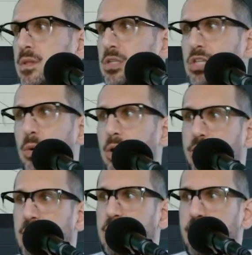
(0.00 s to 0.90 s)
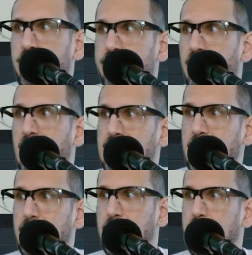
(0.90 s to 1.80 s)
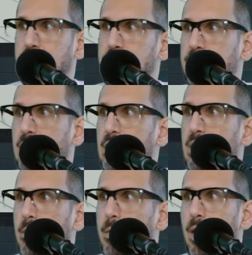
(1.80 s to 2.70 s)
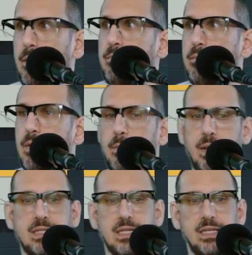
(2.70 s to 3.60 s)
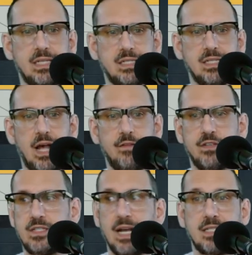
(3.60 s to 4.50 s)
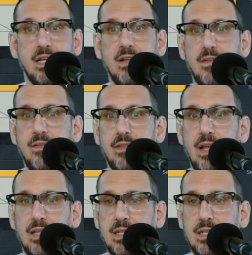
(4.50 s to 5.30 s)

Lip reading: showing off their different fonts that you can use, but basically it's a sign for text. Now